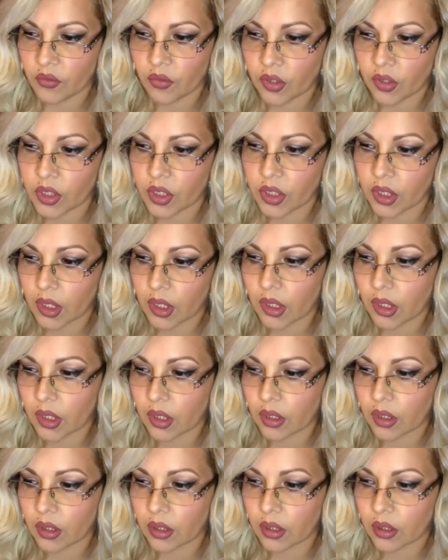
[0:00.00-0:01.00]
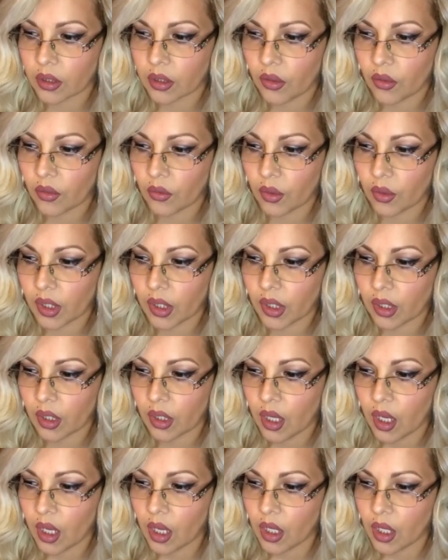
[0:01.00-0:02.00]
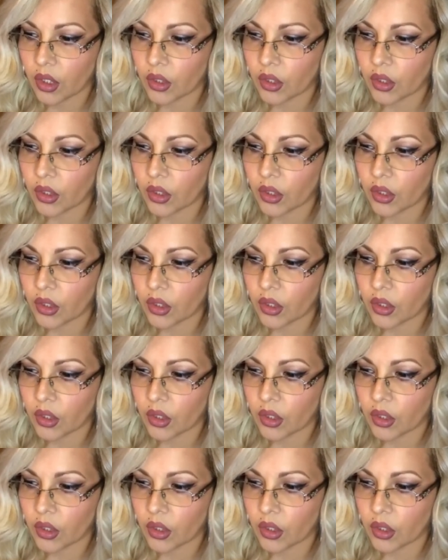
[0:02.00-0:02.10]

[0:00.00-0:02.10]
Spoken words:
3. Unite humanity